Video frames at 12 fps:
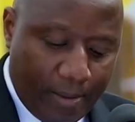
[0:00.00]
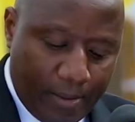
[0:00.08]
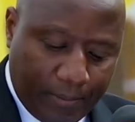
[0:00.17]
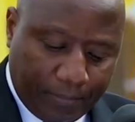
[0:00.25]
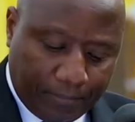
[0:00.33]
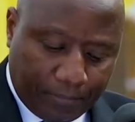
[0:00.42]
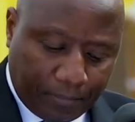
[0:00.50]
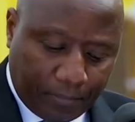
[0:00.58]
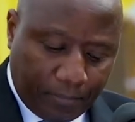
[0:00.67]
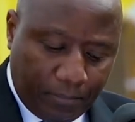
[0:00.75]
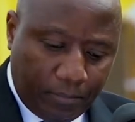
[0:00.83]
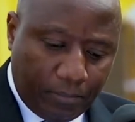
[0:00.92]

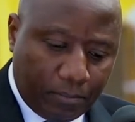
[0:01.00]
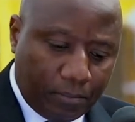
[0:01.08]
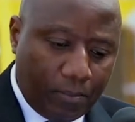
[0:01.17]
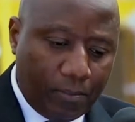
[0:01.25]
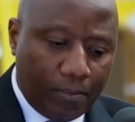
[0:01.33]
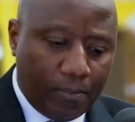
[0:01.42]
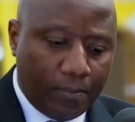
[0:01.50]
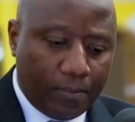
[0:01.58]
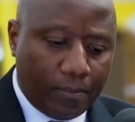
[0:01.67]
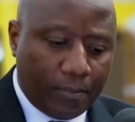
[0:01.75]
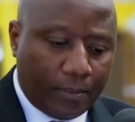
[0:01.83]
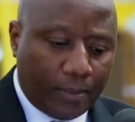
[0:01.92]

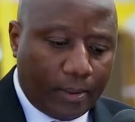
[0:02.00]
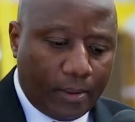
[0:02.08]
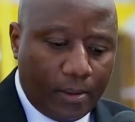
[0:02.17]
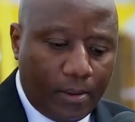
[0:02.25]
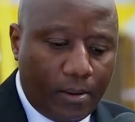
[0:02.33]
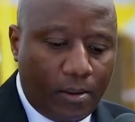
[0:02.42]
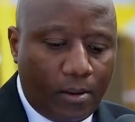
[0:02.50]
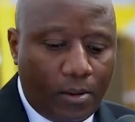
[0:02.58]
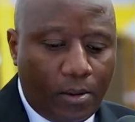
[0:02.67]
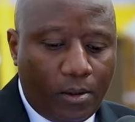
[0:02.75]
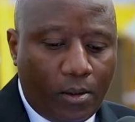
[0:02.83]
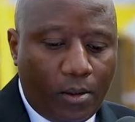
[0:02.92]
Nobody speaks.